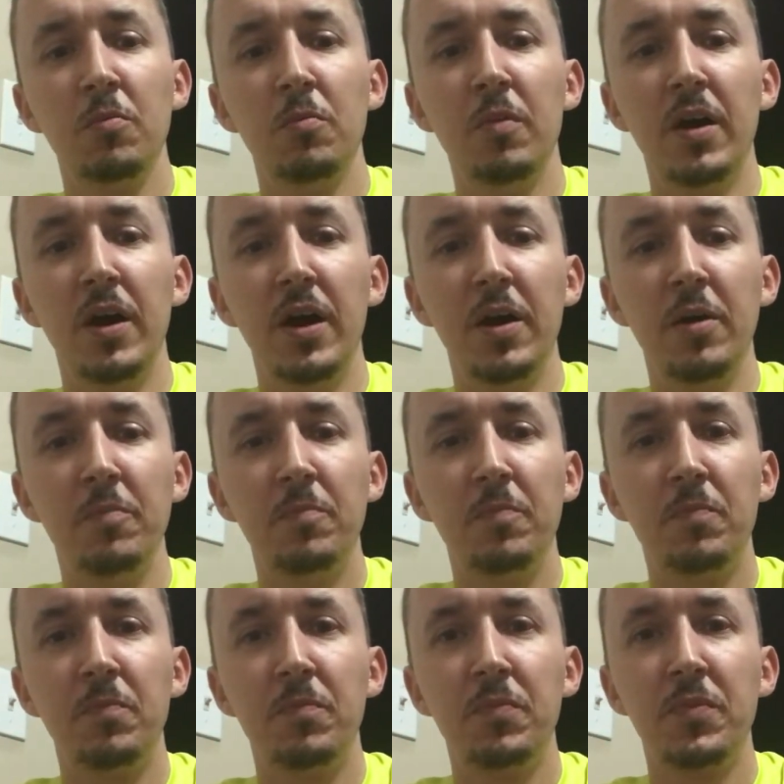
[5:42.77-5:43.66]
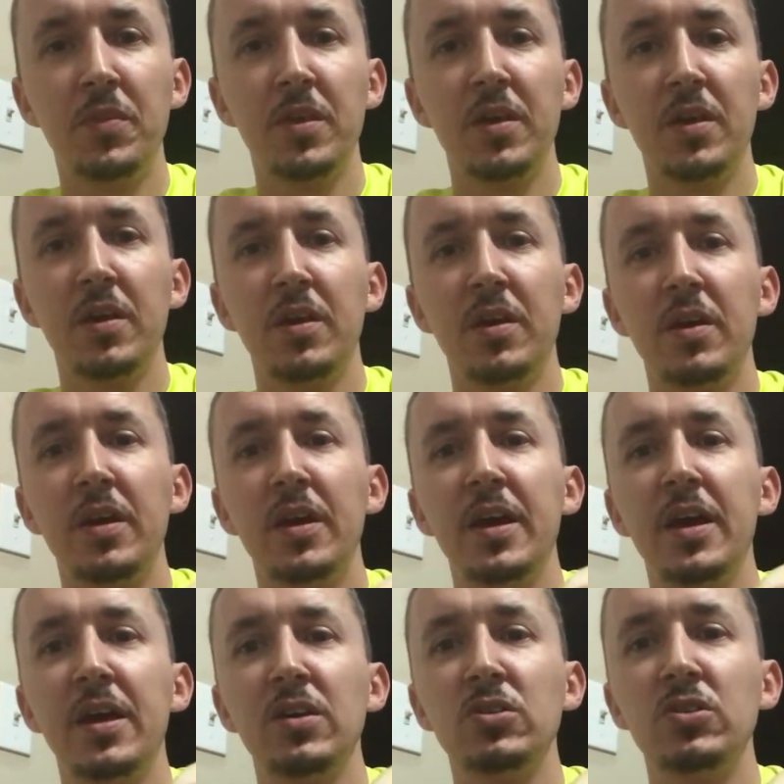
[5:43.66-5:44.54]
But
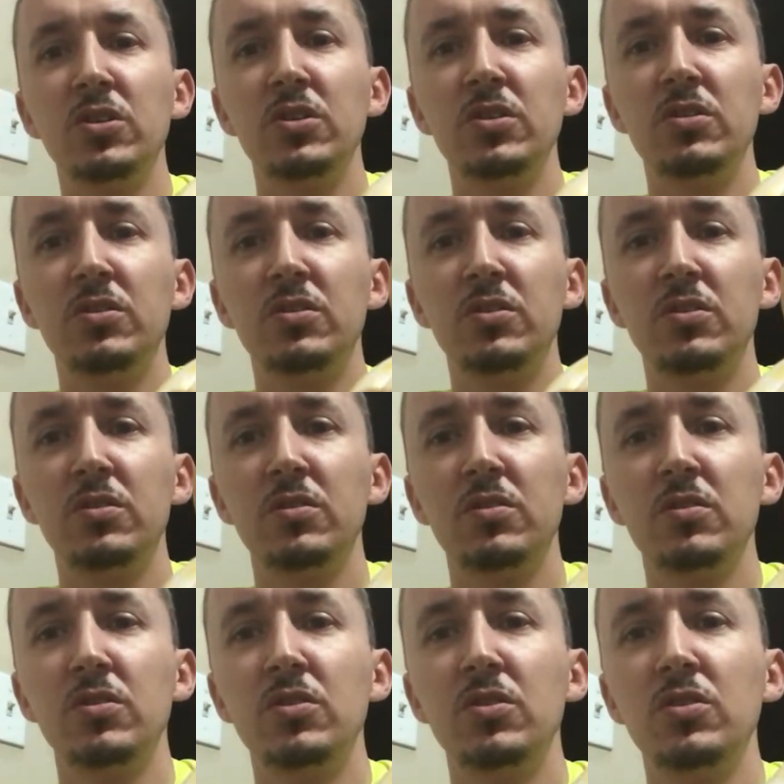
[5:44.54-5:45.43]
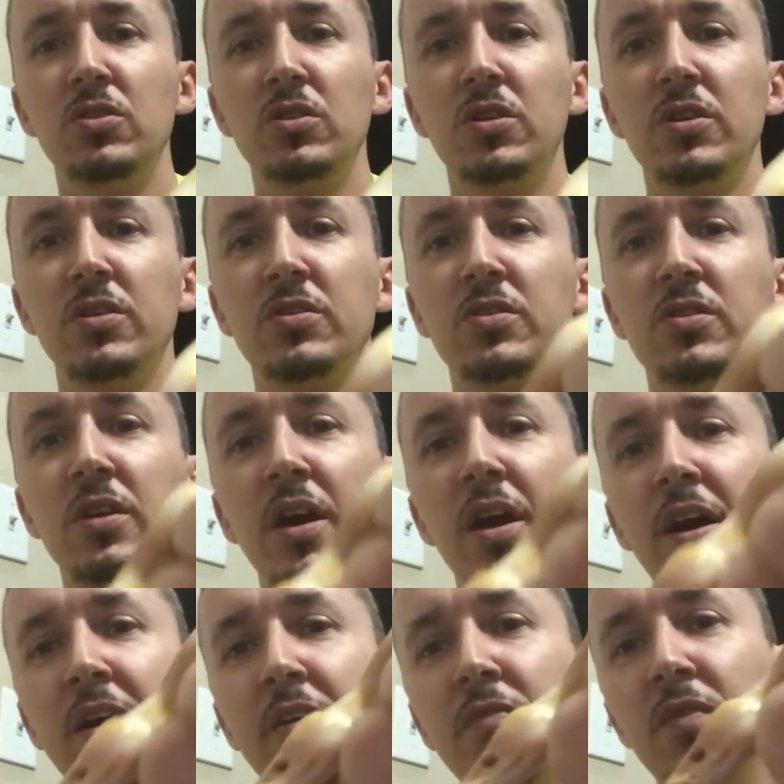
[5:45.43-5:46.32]
yeah, she's a good
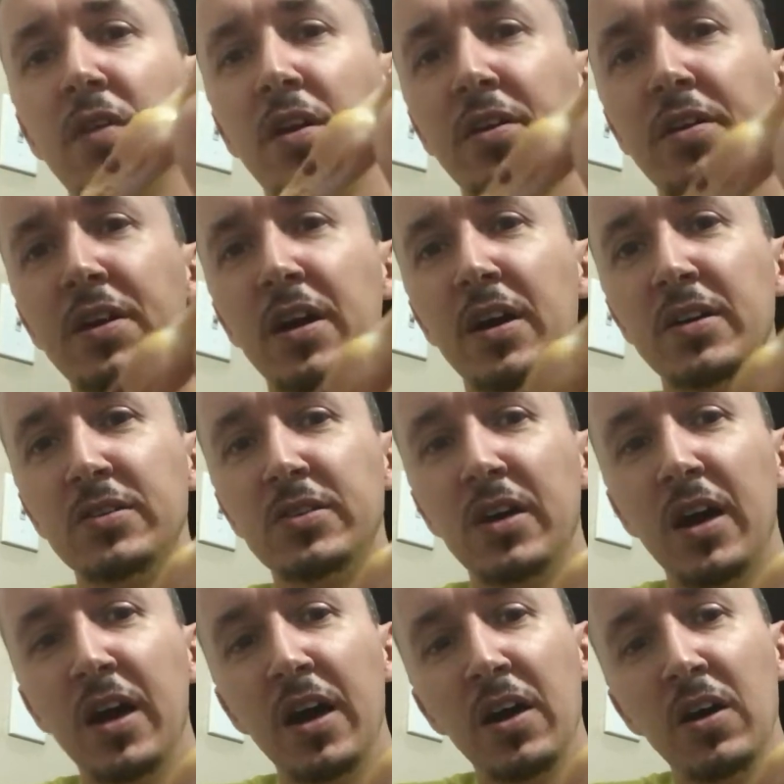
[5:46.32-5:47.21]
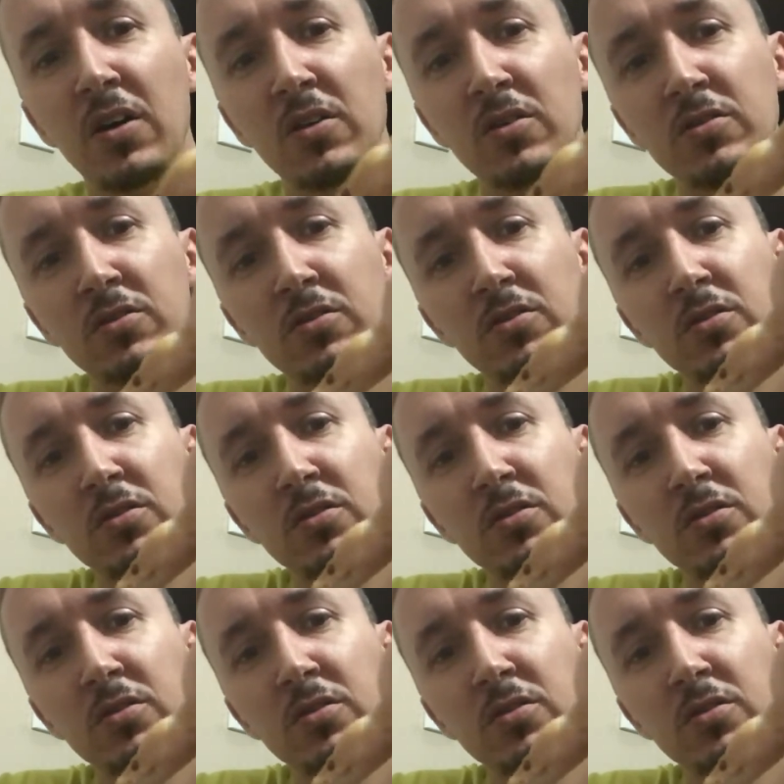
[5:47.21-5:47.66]
snake, very docile.